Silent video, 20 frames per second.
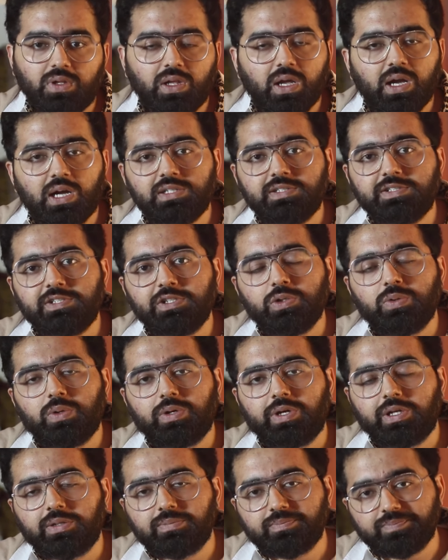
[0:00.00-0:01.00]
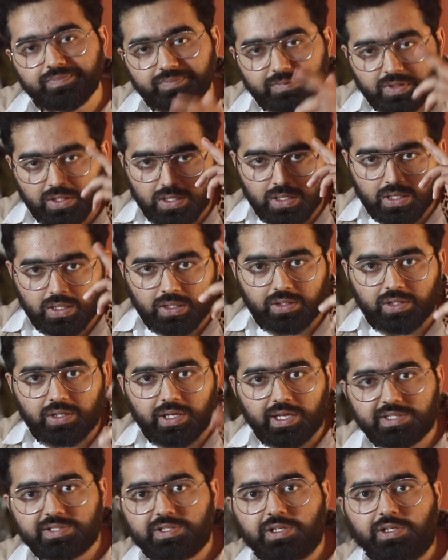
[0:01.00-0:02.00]
I'll see you again the
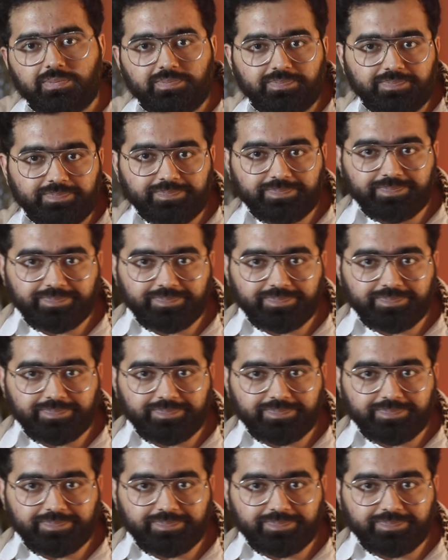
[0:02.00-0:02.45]
next time.